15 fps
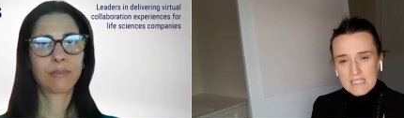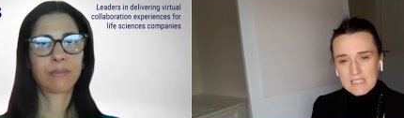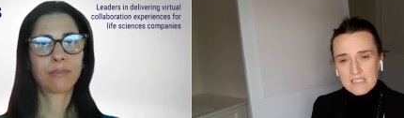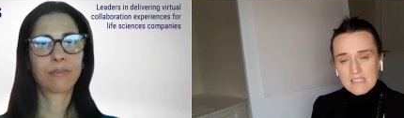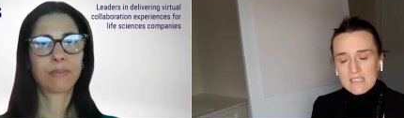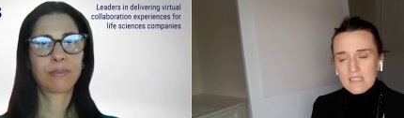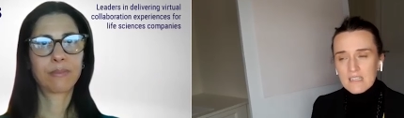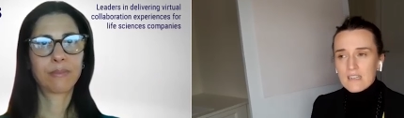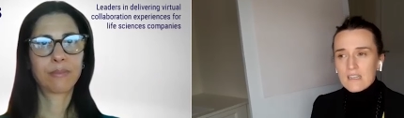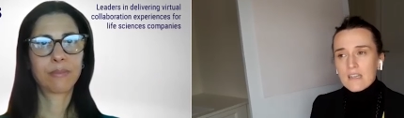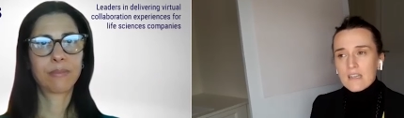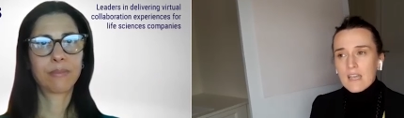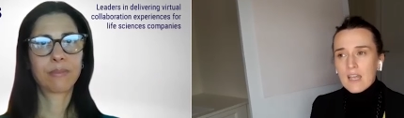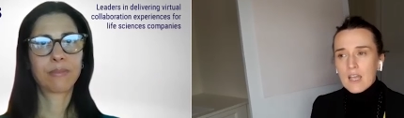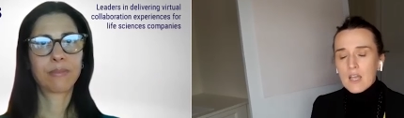Speaker 1: isn't
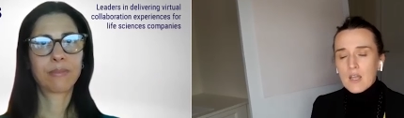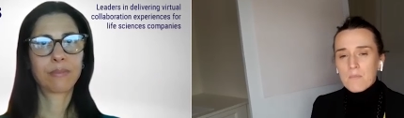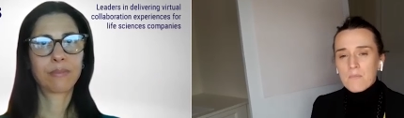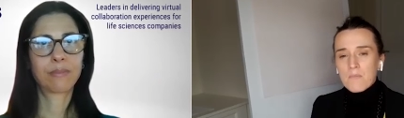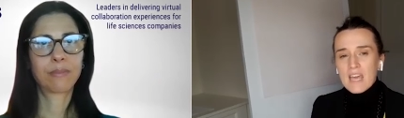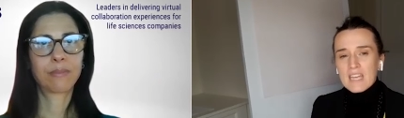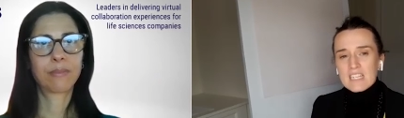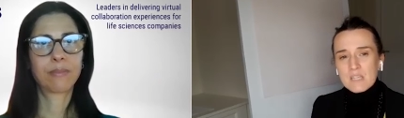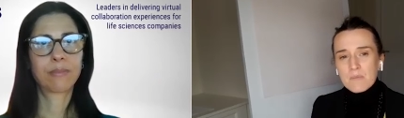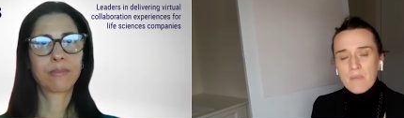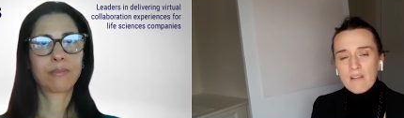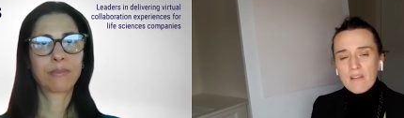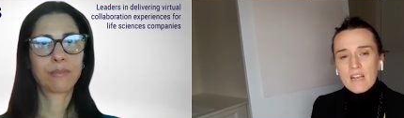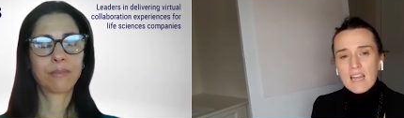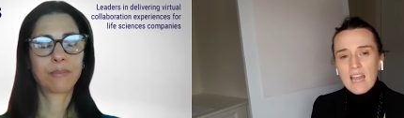um, and it's
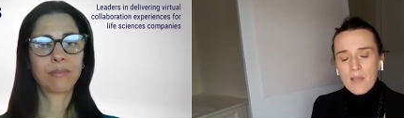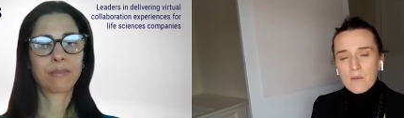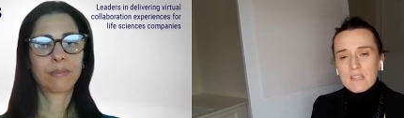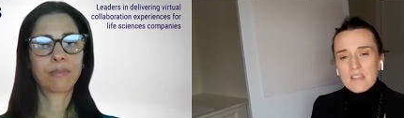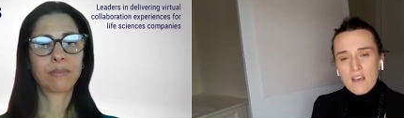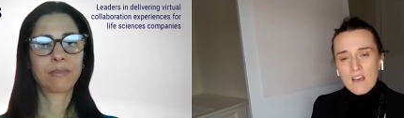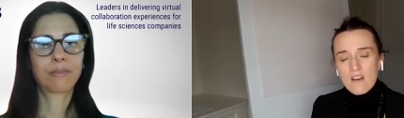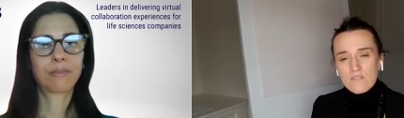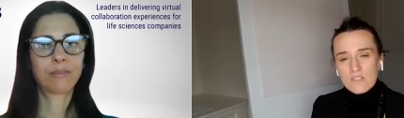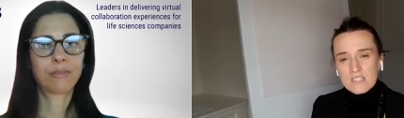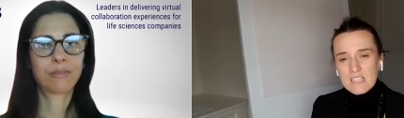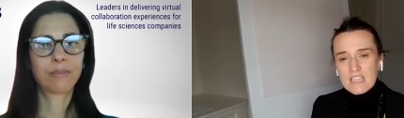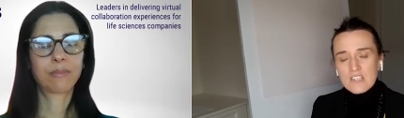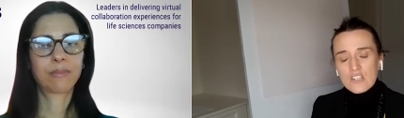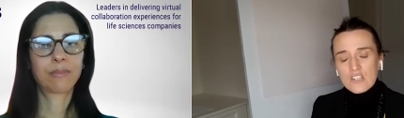about allowing the
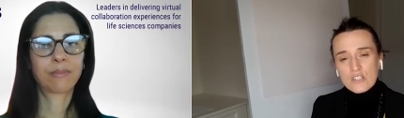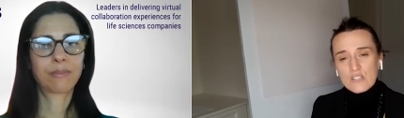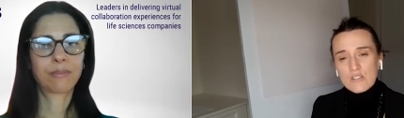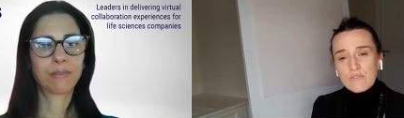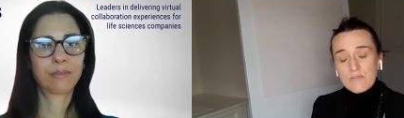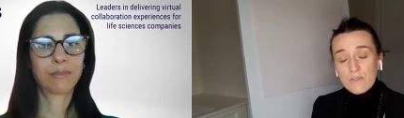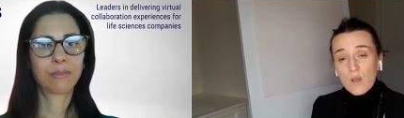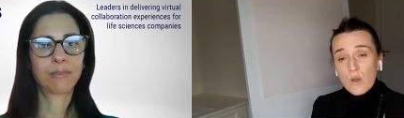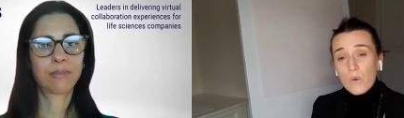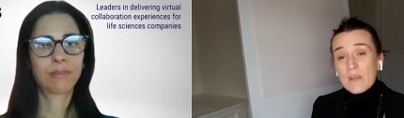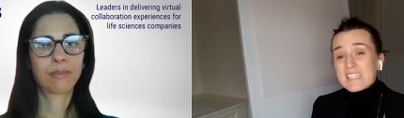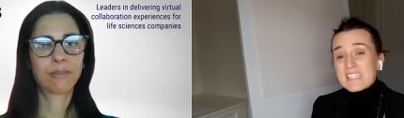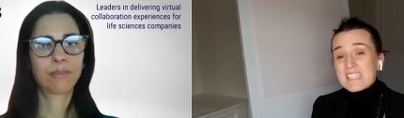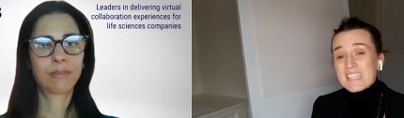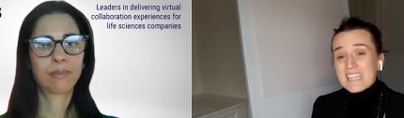conversation just to
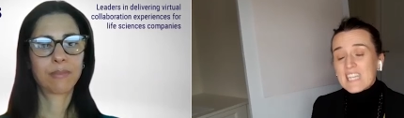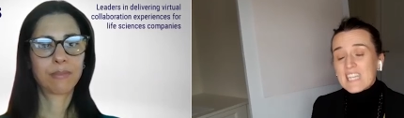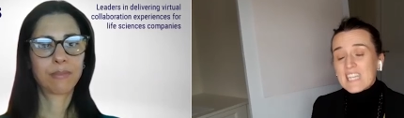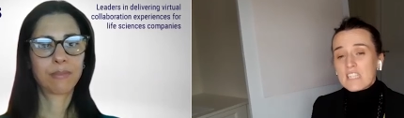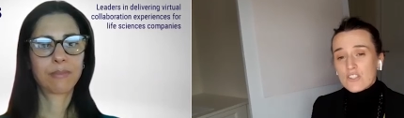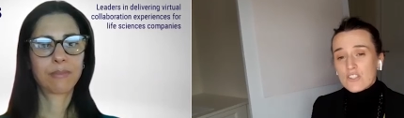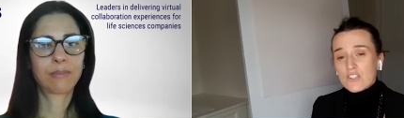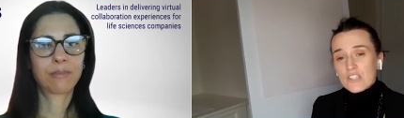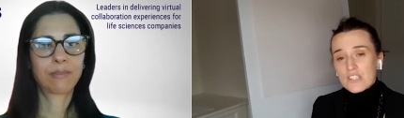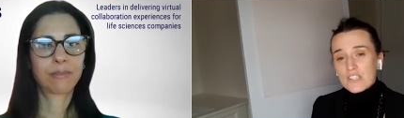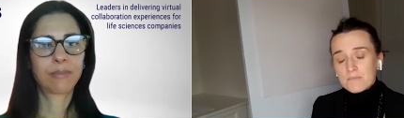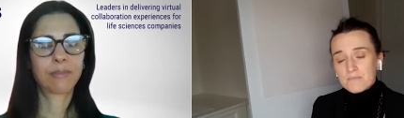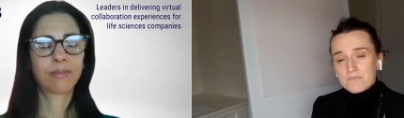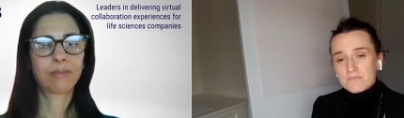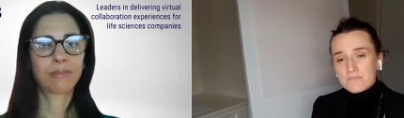flow and to hear each
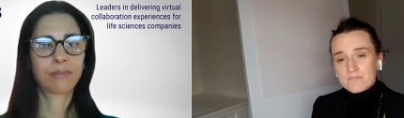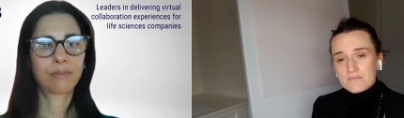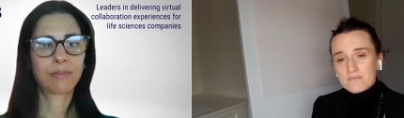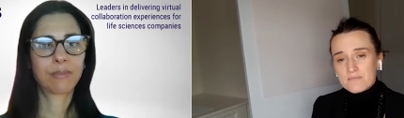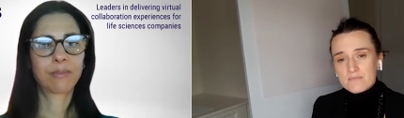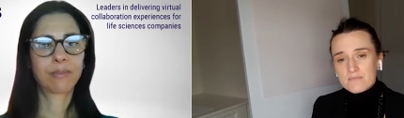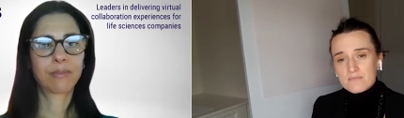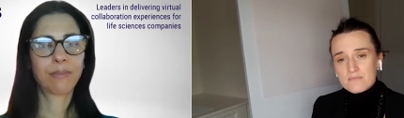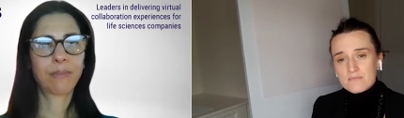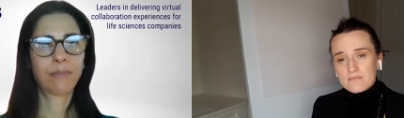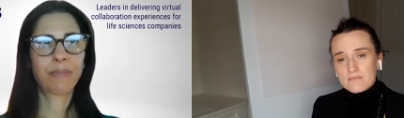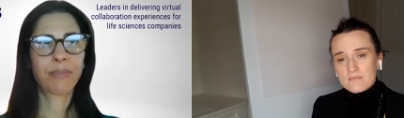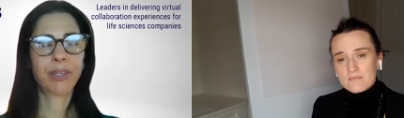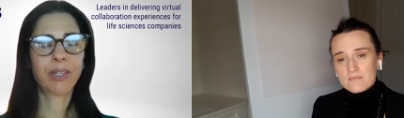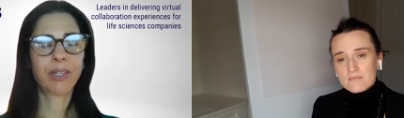other
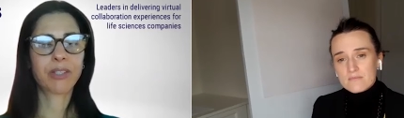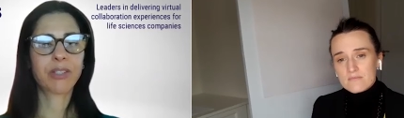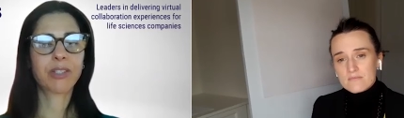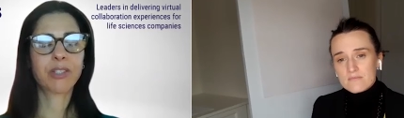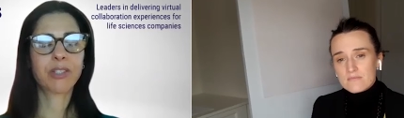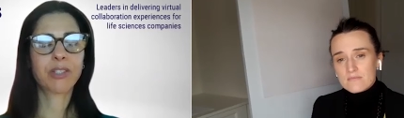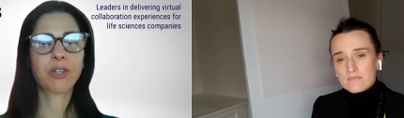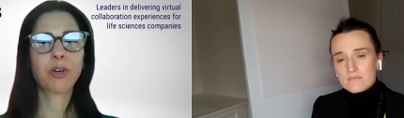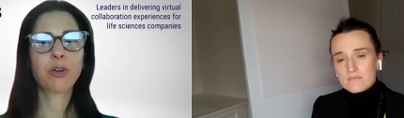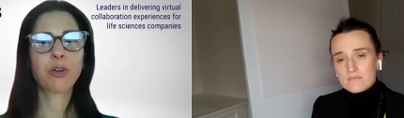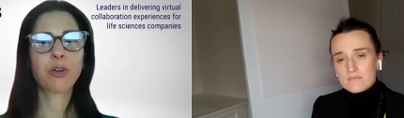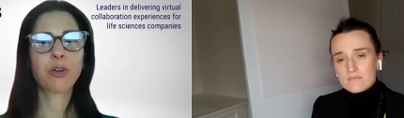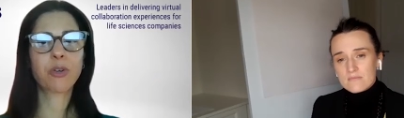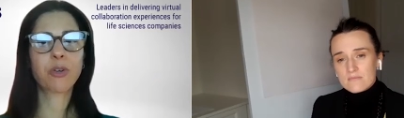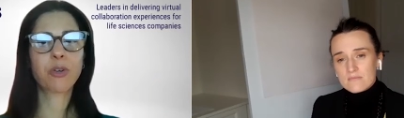
Speaker 2: that's so
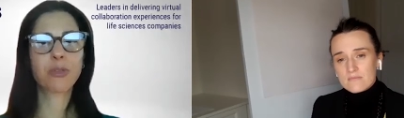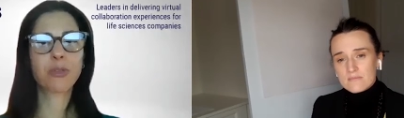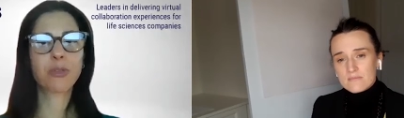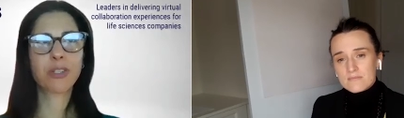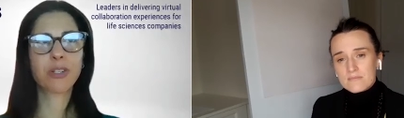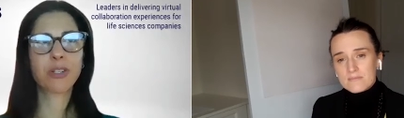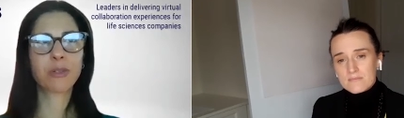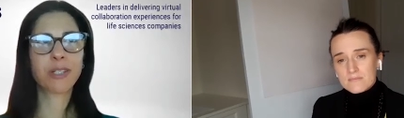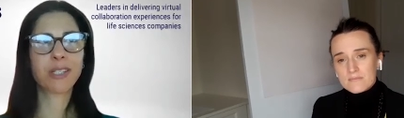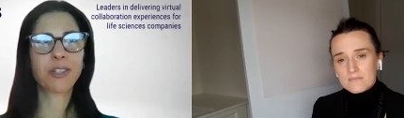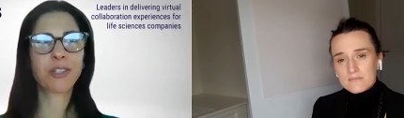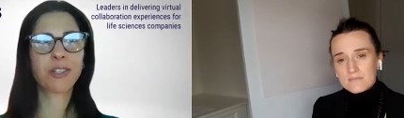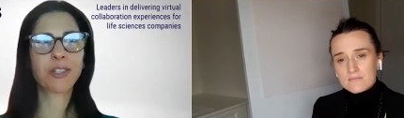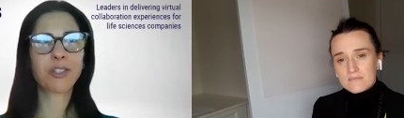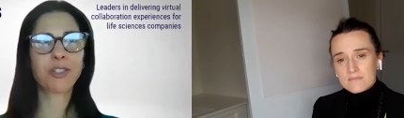so essential i
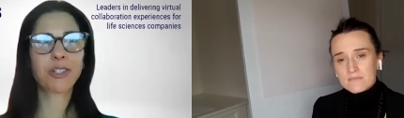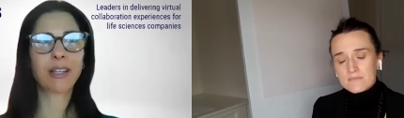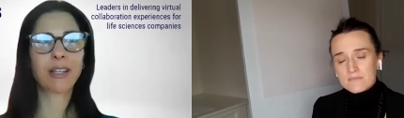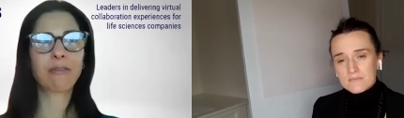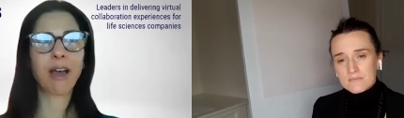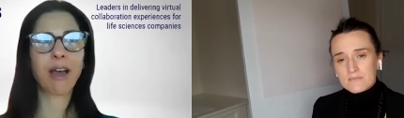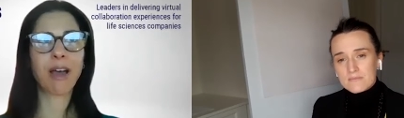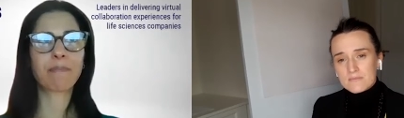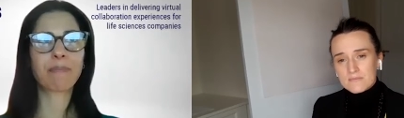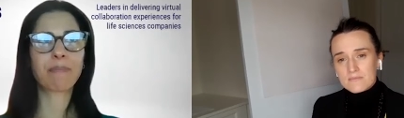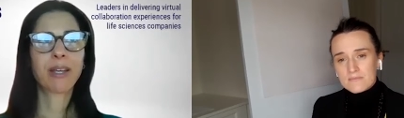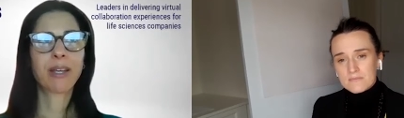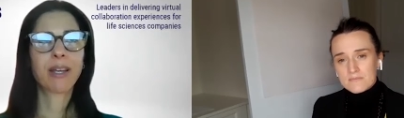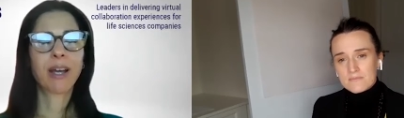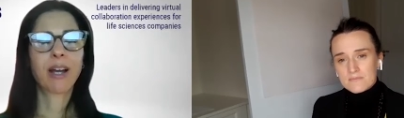love that
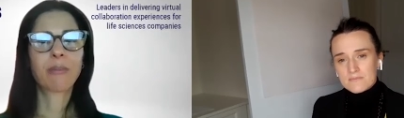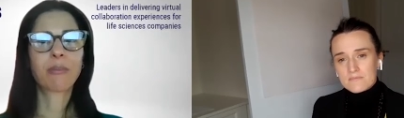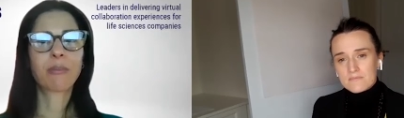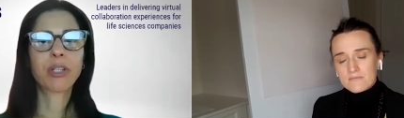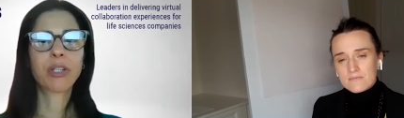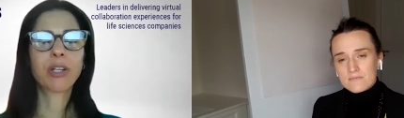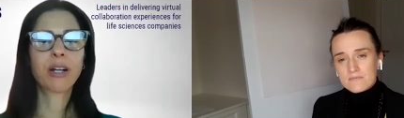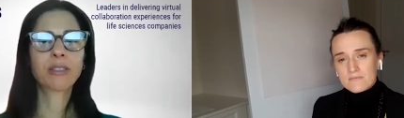um, we talked a